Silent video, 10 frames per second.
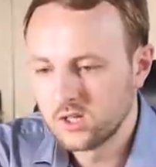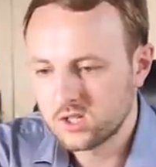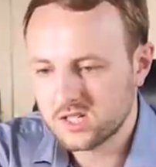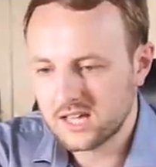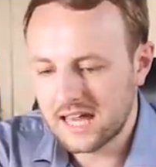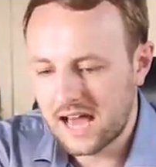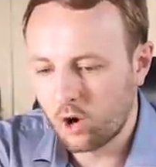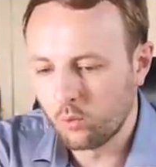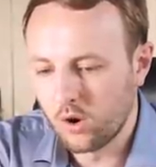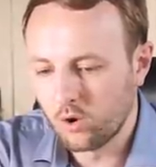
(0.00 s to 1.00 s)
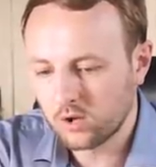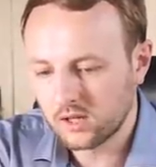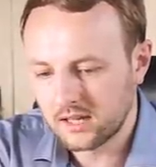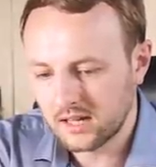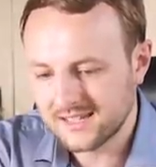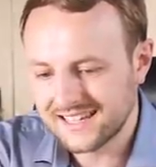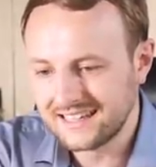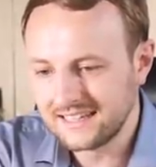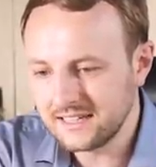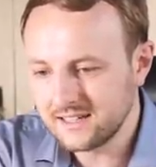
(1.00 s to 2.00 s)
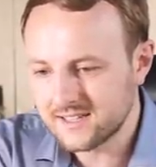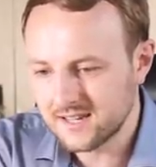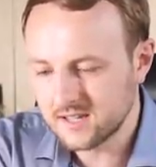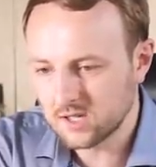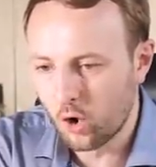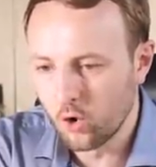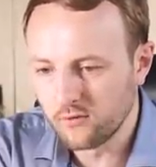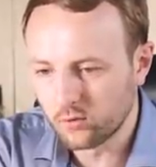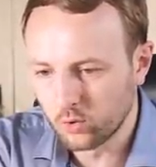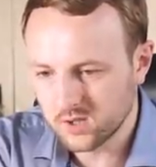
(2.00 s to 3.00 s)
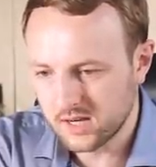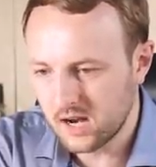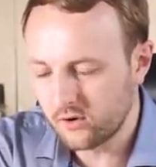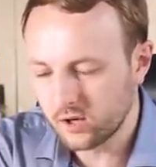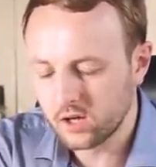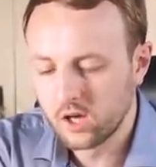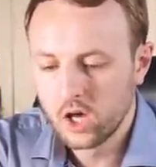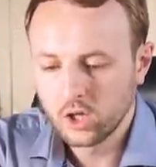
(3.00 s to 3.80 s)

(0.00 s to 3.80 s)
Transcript: to see how well connected Leeds is overall as an area.